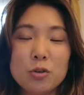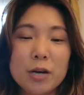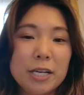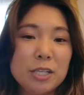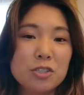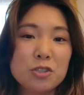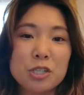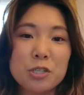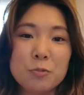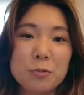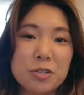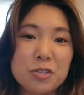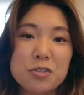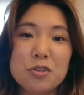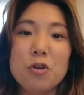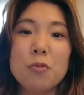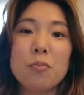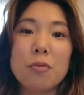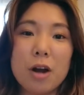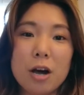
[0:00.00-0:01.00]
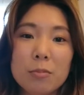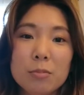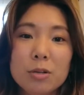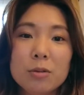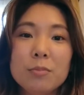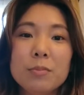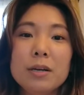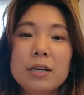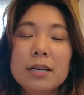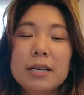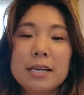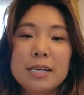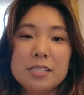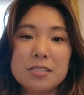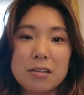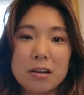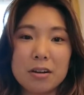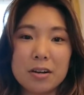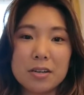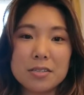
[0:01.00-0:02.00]
entry was no problem as
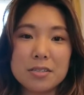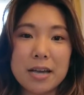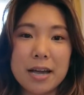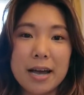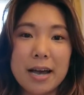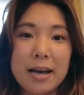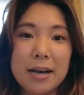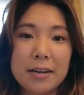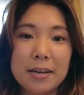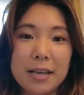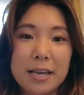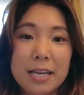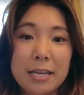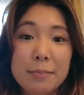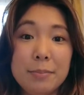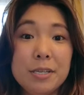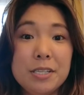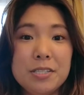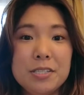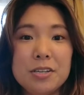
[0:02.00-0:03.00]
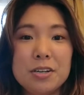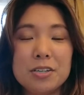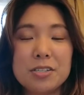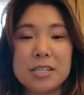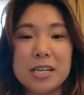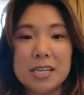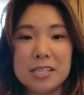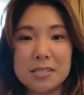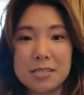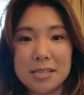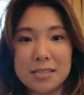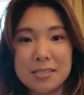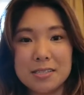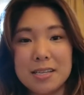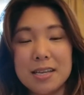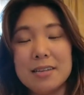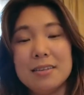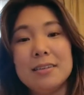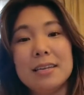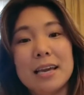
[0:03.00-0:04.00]
long as I had a PCR test that
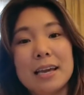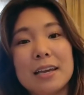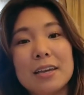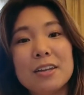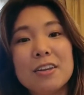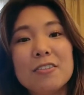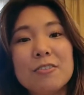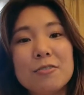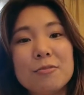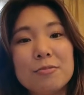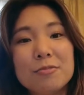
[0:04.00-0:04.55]
said negative